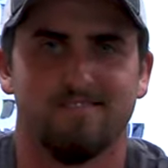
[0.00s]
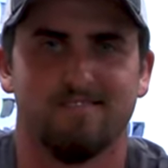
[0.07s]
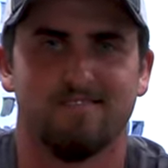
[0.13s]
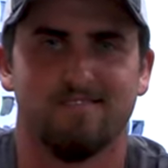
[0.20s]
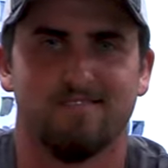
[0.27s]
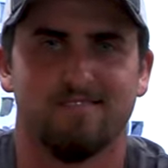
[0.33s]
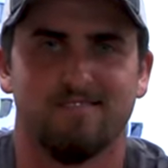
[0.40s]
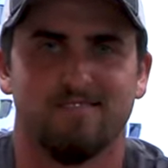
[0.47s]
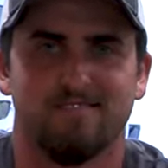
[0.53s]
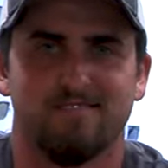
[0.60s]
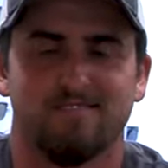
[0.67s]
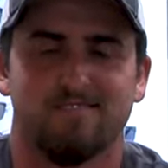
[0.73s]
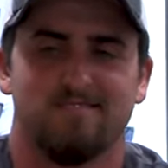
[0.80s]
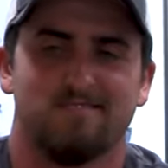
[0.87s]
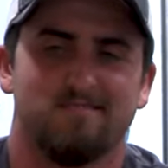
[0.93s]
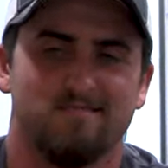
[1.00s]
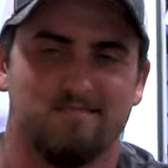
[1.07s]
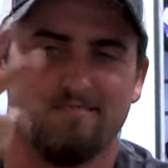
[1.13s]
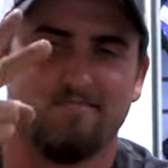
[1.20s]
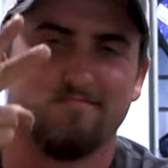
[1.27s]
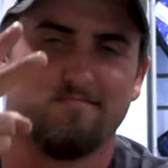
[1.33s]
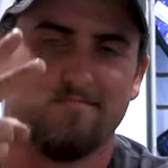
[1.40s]

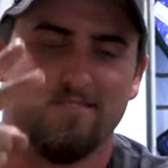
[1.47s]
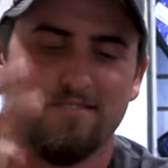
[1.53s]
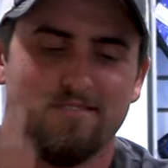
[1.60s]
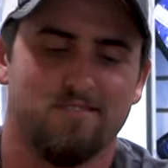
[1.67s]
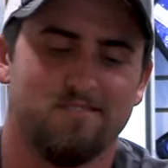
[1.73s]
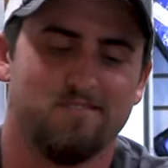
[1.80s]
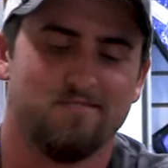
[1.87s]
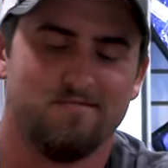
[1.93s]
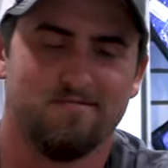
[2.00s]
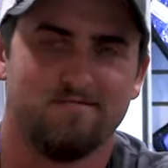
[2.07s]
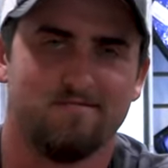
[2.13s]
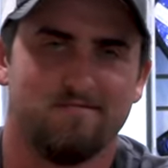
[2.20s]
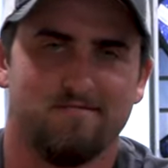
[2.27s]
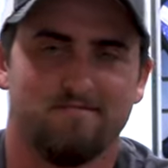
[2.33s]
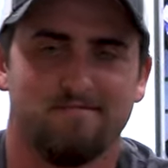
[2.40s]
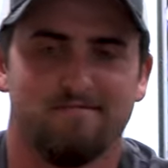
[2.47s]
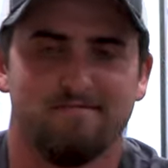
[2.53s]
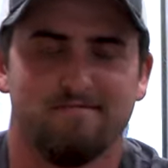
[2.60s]
[no speech]